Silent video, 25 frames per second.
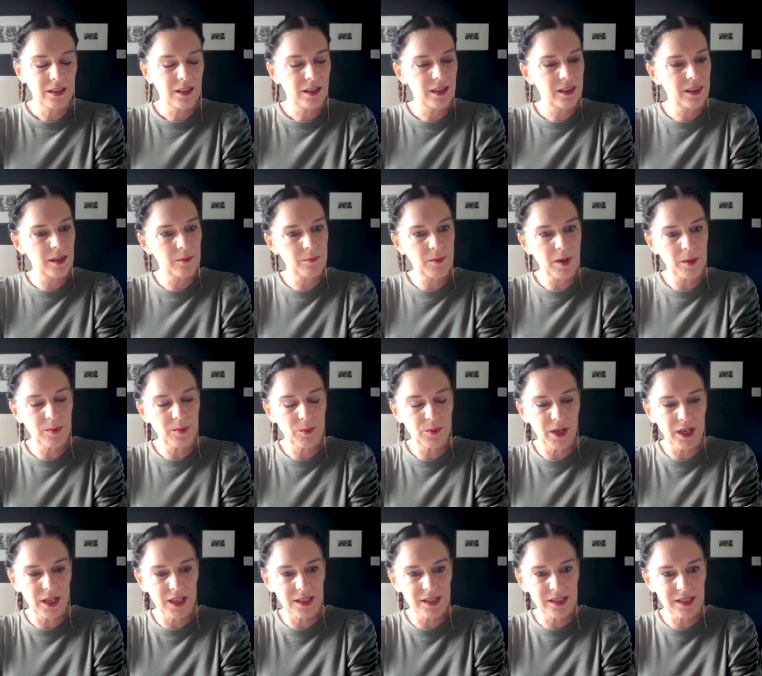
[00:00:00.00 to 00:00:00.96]
and they might be
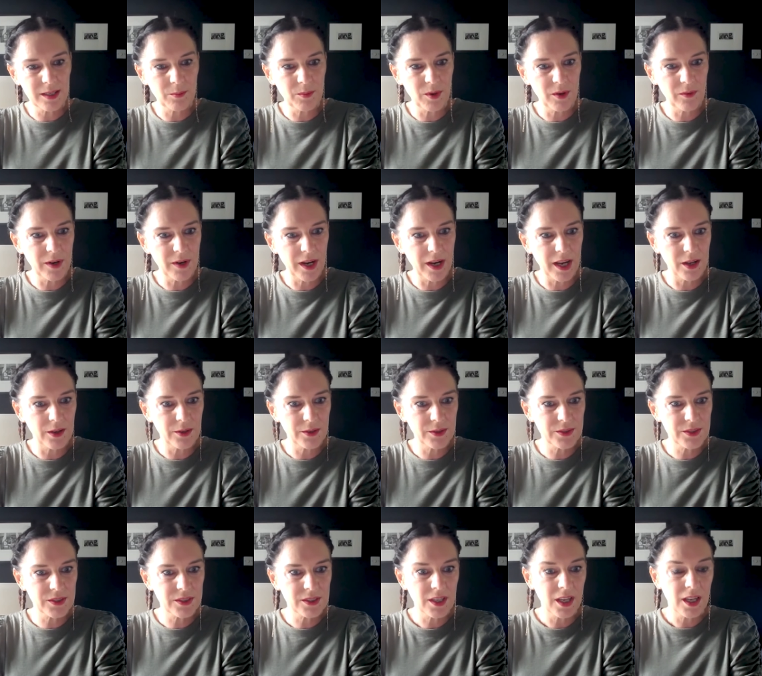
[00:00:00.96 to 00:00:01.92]
working somewhere
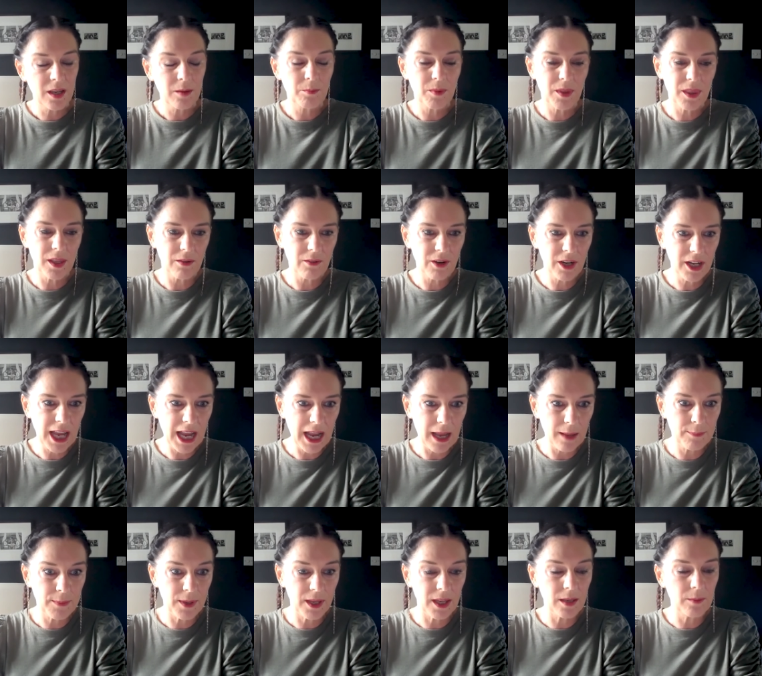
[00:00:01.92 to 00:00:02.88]
else, but they're
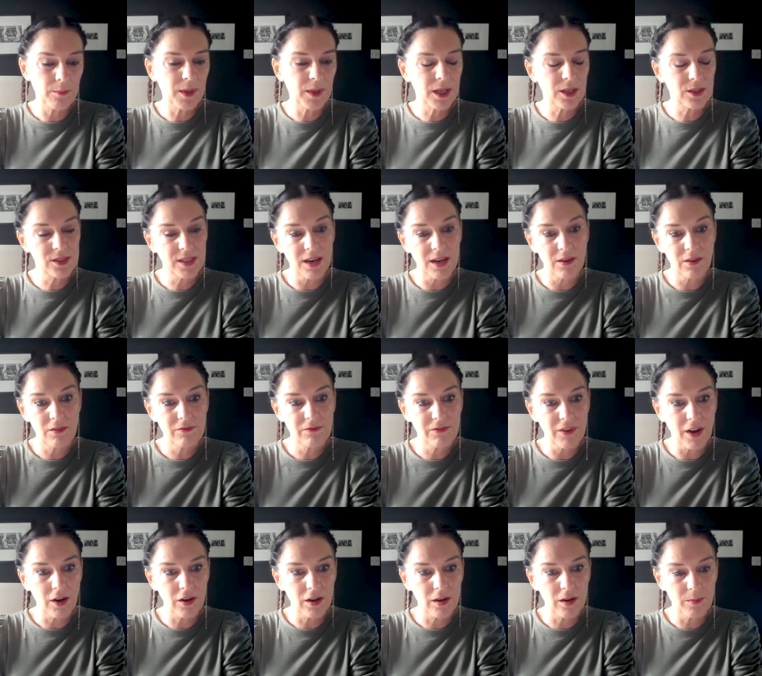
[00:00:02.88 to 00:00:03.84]
unhappy because their
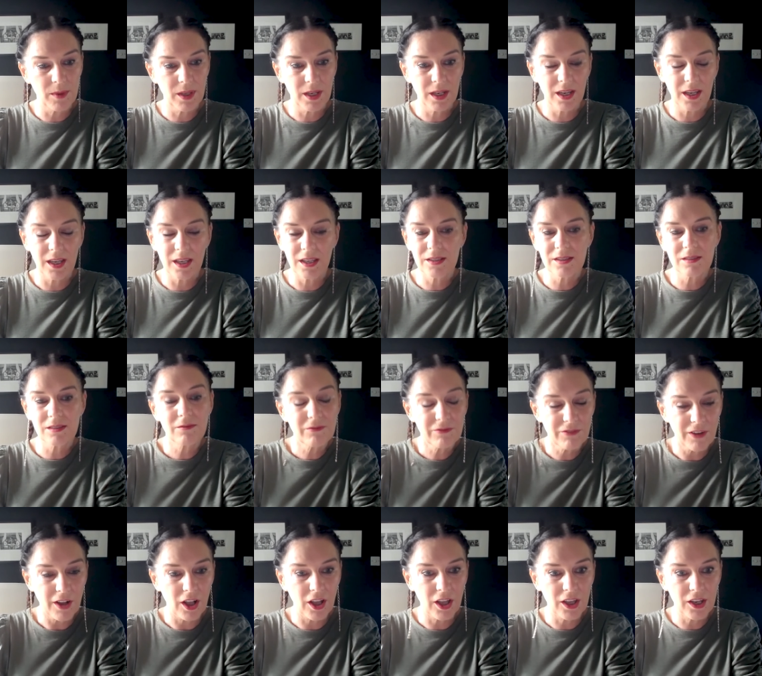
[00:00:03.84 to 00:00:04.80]
environment isn't
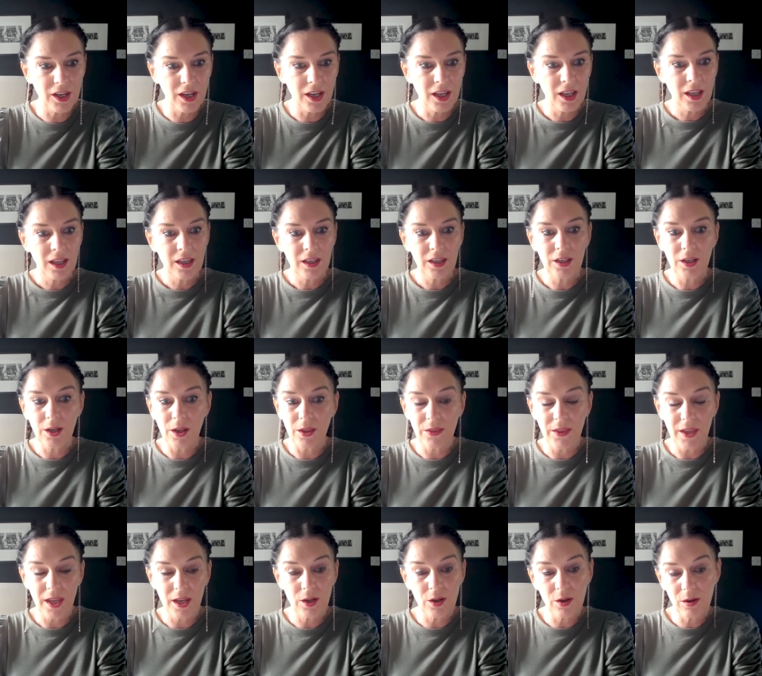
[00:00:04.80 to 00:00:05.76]
fun. You know,
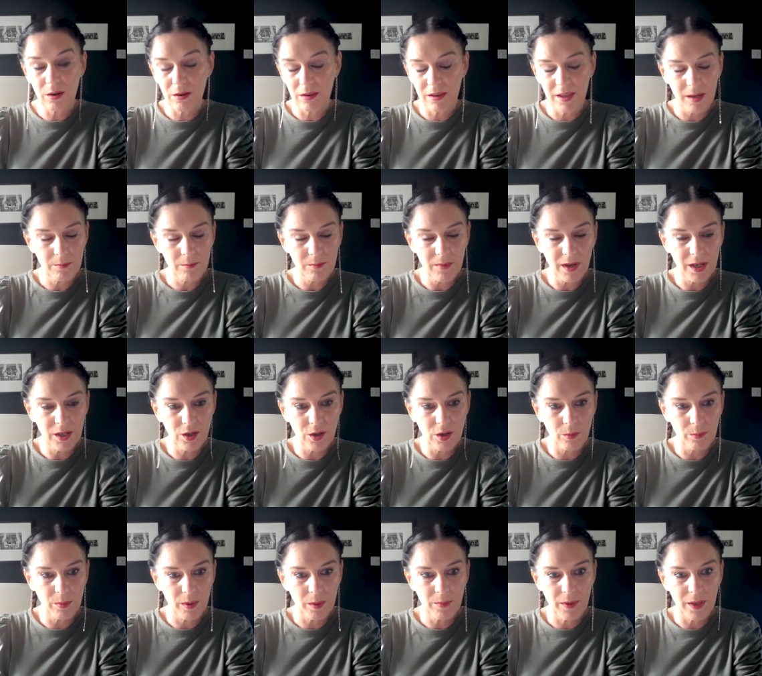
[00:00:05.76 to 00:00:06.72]
then they might
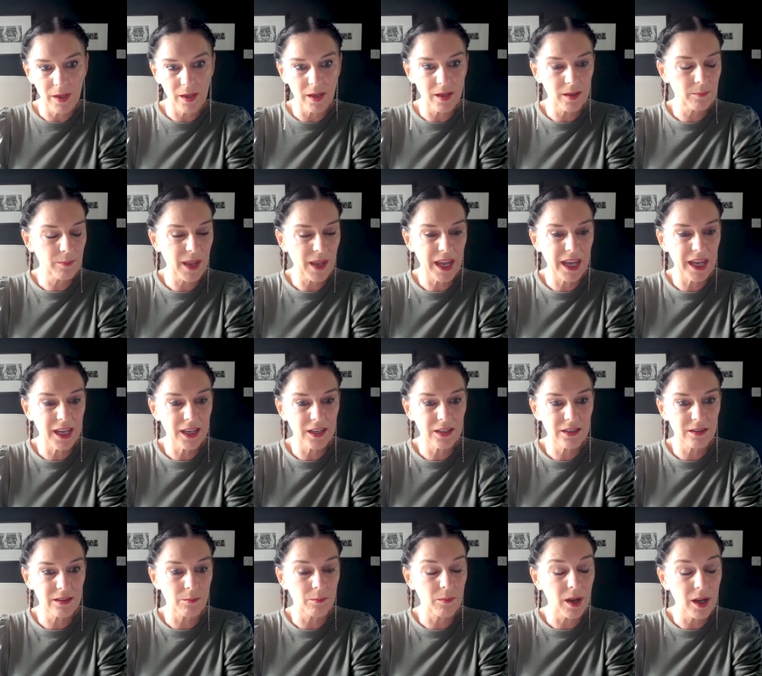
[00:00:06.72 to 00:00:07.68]
not be being
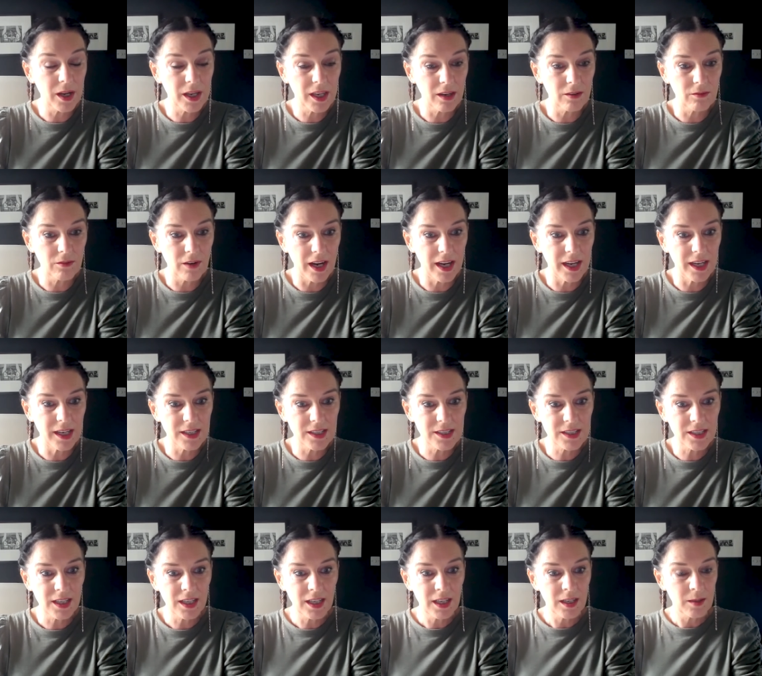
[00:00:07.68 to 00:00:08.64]
paid the market rate.